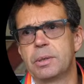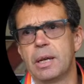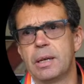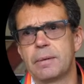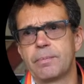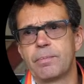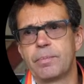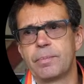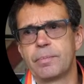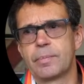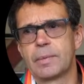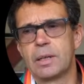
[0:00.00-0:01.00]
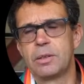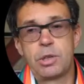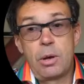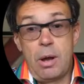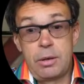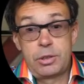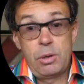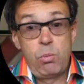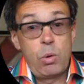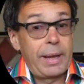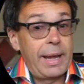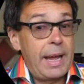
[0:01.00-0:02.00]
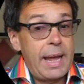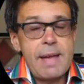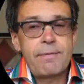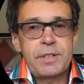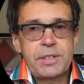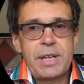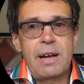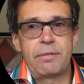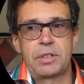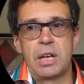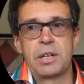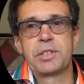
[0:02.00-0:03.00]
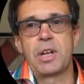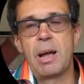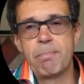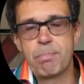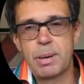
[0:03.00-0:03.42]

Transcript: Okay. So whatever South does, I'm